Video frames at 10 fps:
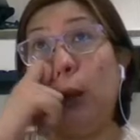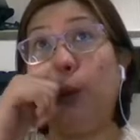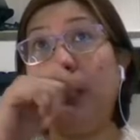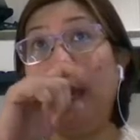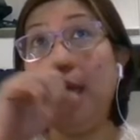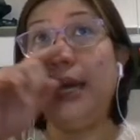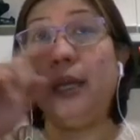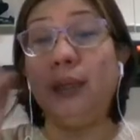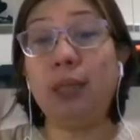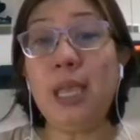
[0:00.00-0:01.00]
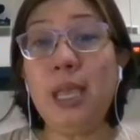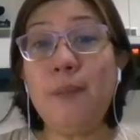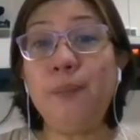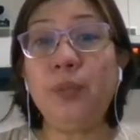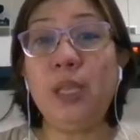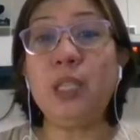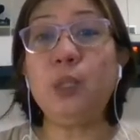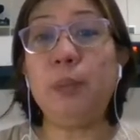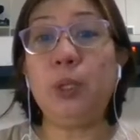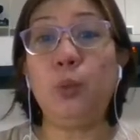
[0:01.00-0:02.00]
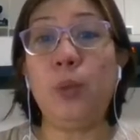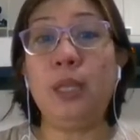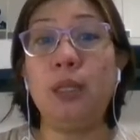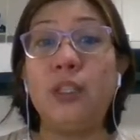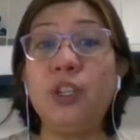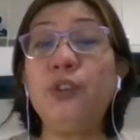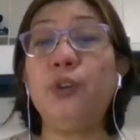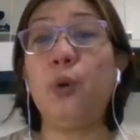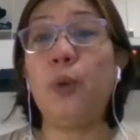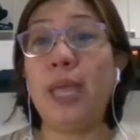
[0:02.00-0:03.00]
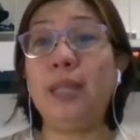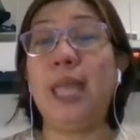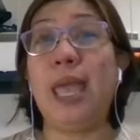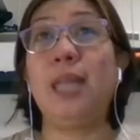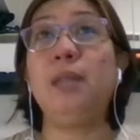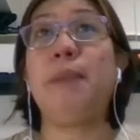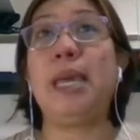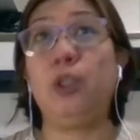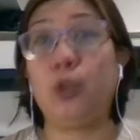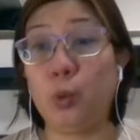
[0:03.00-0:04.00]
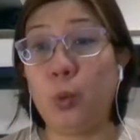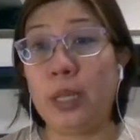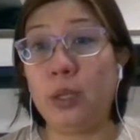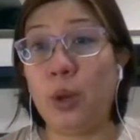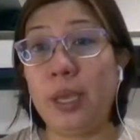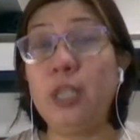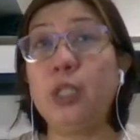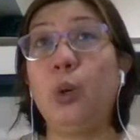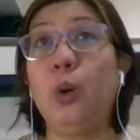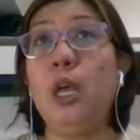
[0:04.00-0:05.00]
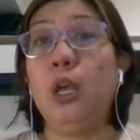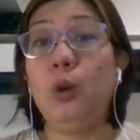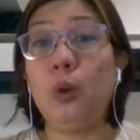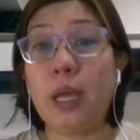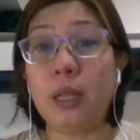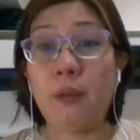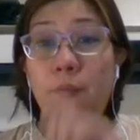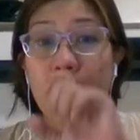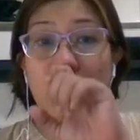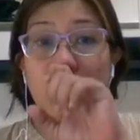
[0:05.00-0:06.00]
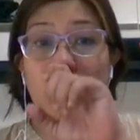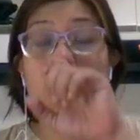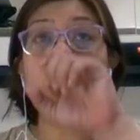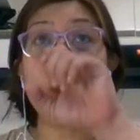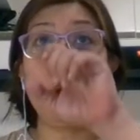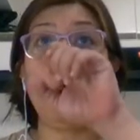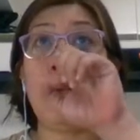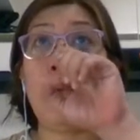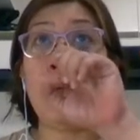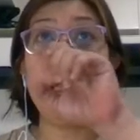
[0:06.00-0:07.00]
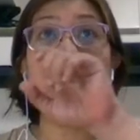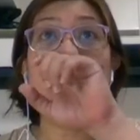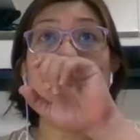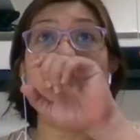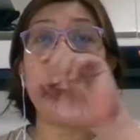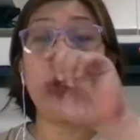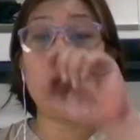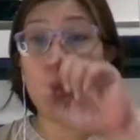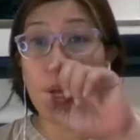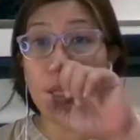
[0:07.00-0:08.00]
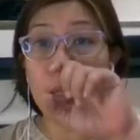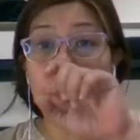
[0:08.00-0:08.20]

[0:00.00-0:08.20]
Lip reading: Okay, t is between 0 and n minus 1. Okay, so look at the figure. So n minus 1.